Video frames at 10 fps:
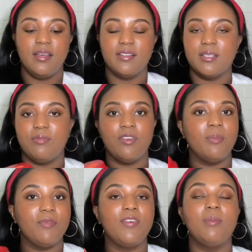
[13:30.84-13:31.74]

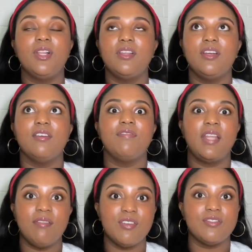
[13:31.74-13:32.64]
some familiar
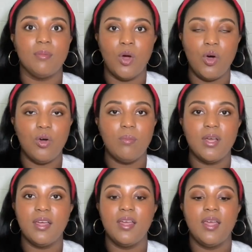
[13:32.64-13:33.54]
flavors from
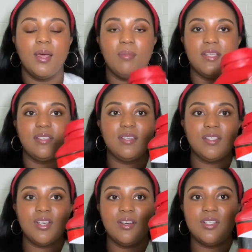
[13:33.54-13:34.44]
home, my
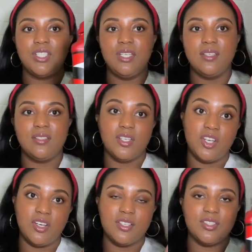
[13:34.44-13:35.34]
sister, she's the
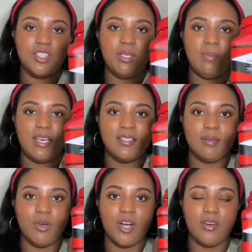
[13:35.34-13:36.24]
cook, so she makes
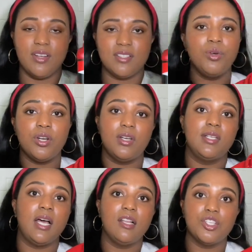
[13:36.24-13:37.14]
some curry. So go to the
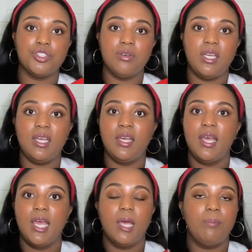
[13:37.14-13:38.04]
Dollar Tree
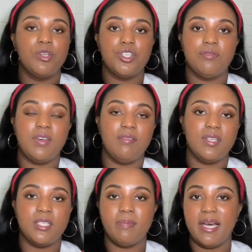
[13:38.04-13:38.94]
and put your
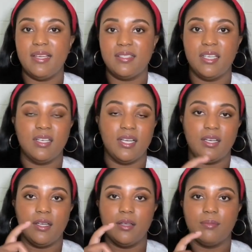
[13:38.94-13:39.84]
favorite spice in
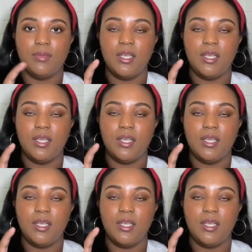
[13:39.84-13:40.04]
like a